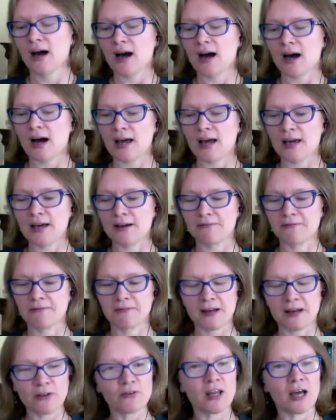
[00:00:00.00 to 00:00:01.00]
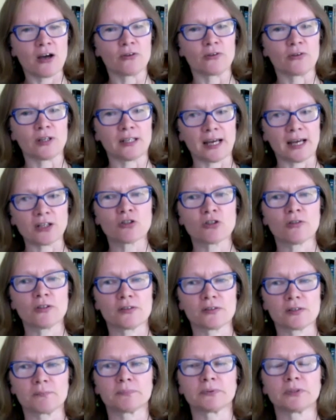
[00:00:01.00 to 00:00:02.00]
I have found out that actually
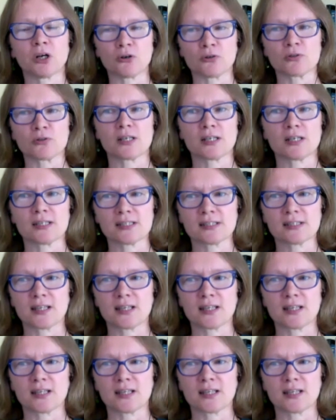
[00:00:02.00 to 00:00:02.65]
the process